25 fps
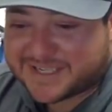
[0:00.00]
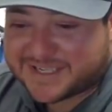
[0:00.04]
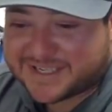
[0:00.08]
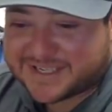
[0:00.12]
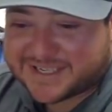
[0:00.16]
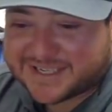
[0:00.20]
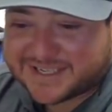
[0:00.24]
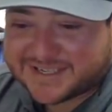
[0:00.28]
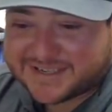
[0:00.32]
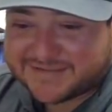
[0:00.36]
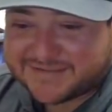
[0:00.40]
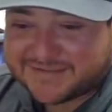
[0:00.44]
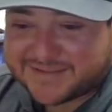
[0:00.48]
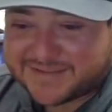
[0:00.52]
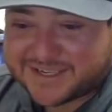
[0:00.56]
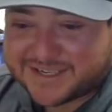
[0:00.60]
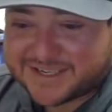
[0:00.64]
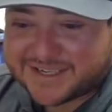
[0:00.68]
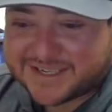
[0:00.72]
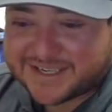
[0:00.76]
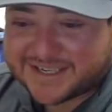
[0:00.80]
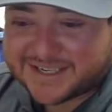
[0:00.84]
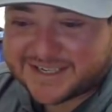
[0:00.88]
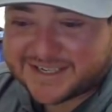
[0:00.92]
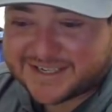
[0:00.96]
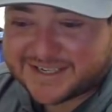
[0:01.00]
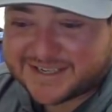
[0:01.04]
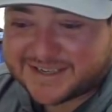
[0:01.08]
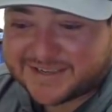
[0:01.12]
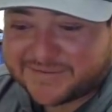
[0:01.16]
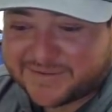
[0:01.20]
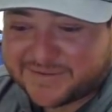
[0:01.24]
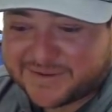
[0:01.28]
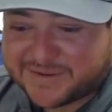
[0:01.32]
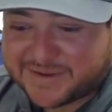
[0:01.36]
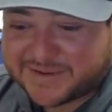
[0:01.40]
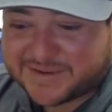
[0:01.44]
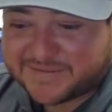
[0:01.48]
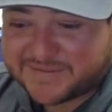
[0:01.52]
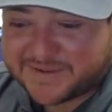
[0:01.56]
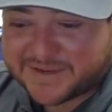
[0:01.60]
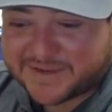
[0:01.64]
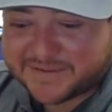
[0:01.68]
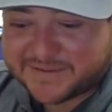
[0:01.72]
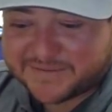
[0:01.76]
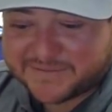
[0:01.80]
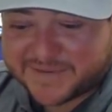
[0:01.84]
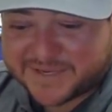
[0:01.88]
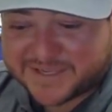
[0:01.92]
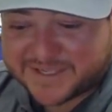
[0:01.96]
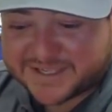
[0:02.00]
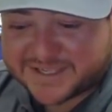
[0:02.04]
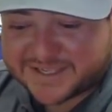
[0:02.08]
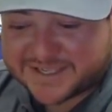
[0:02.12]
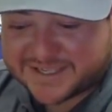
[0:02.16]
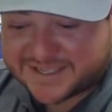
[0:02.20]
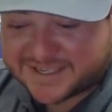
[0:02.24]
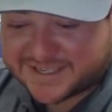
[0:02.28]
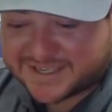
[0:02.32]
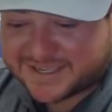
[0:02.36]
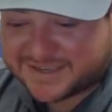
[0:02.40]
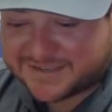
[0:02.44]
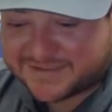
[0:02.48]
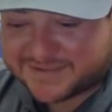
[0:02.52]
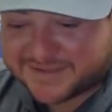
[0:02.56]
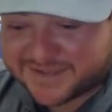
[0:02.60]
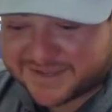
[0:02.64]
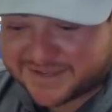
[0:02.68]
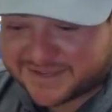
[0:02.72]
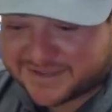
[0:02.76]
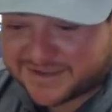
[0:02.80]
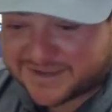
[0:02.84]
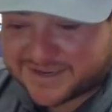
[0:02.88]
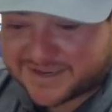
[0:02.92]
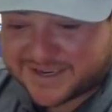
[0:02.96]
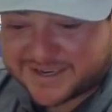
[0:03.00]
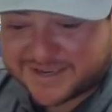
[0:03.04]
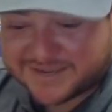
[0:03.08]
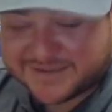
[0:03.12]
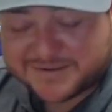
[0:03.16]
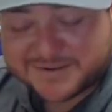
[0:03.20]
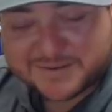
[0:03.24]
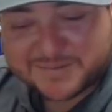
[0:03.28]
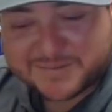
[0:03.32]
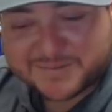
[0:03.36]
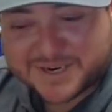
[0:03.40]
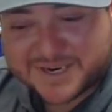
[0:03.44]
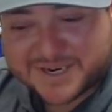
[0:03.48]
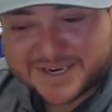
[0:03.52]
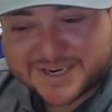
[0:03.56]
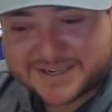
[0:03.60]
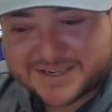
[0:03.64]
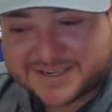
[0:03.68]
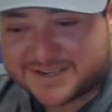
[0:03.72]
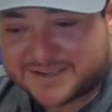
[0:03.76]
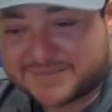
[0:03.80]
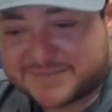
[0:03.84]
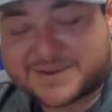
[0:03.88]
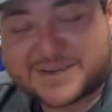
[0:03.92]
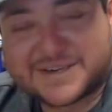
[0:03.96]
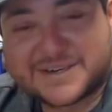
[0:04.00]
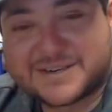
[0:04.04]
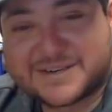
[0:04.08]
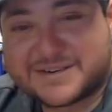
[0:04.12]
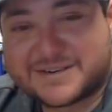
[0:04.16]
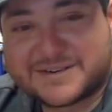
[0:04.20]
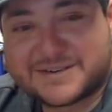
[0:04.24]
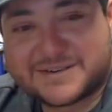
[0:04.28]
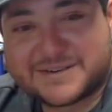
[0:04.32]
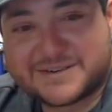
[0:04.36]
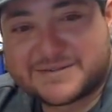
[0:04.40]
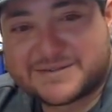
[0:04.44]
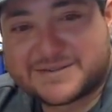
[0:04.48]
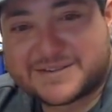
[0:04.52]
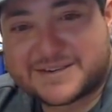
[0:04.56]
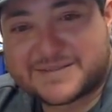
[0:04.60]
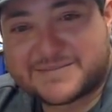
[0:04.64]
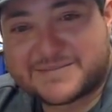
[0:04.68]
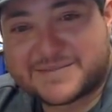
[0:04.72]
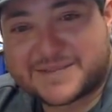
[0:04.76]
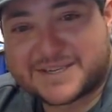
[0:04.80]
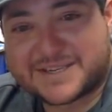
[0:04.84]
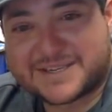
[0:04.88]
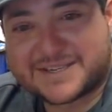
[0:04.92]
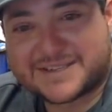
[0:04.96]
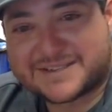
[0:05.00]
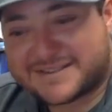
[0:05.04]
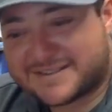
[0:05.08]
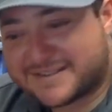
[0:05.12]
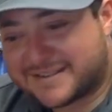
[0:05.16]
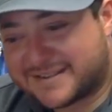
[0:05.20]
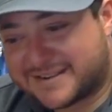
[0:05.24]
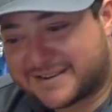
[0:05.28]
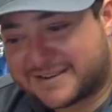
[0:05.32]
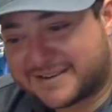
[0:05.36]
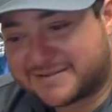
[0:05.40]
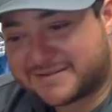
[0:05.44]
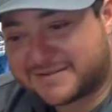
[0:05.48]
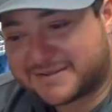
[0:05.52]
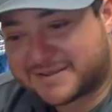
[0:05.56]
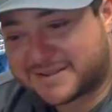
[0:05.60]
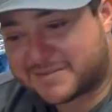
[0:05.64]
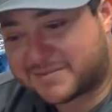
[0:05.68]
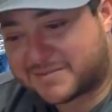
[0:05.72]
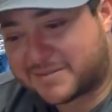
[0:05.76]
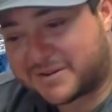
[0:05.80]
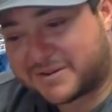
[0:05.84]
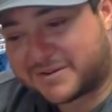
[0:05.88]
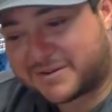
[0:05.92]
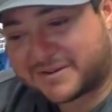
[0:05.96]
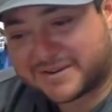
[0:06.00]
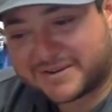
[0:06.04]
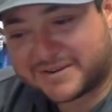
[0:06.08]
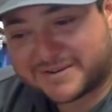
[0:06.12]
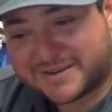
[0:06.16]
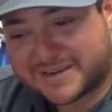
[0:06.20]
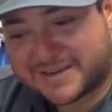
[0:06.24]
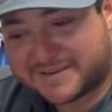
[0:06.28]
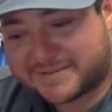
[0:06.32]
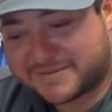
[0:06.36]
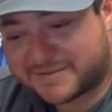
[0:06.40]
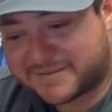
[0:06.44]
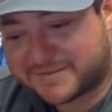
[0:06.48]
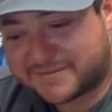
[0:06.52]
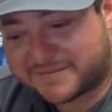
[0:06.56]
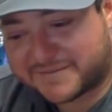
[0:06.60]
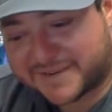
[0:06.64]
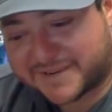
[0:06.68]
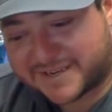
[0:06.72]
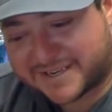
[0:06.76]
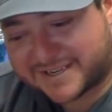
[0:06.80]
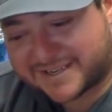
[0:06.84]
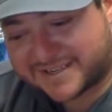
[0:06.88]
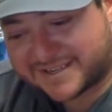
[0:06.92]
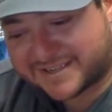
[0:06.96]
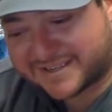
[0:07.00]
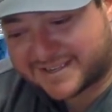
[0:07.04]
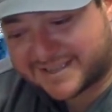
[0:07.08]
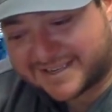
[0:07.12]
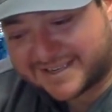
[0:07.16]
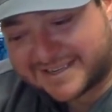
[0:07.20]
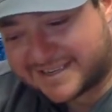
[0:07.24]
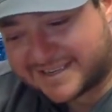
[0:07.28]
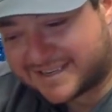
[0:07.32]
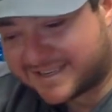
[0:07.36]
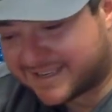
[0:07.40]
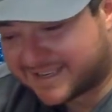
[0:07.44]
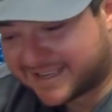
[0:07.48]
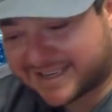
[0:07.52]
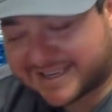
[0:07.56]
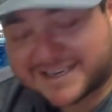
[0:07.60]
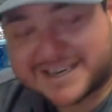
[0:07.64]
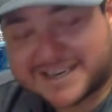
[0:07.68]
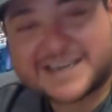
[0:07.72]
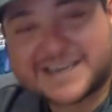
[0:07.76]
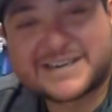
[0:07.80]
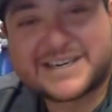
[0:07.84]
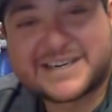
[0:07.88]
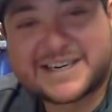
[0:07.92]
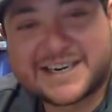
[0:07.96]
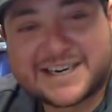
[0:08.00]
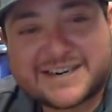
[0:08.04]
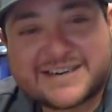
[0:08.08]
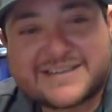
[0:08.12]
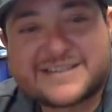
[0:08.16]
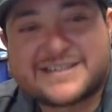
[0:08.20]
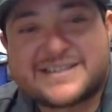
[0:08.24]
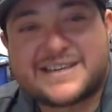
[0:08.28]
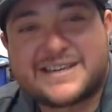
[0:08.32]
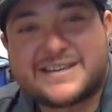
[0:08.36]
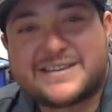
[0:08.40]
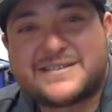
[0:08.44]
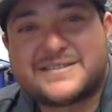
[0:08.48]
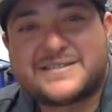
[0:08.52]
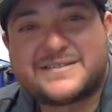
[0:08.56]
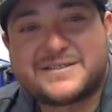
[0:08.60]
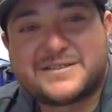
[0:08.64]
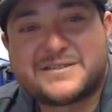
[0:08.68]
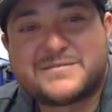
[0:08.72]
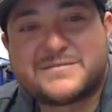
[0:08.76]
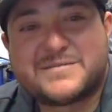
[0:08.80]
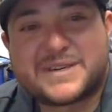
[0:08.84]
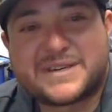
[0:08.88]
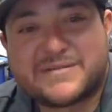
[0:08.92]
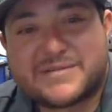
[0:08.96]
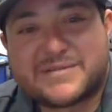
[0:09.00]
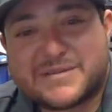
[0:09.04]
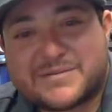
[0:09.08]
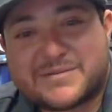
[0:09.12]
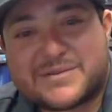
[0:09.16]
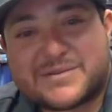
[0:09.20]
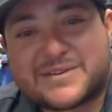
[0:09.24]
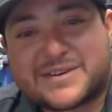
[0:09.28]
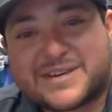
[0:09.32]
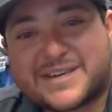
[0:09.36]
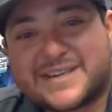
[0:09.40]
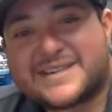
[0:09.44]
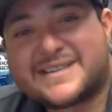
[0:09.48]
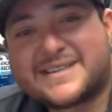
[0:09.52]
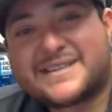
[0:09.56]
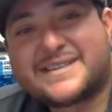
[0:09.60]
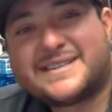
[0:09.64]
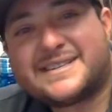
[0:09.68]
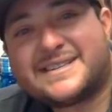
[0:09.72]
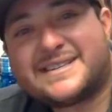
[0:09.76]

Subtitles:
Just really, it's if you have fun fishing and you want to try a new spot, you want to go do something, go explore, go have some fun, and I guarantee you, you'll be rewarded.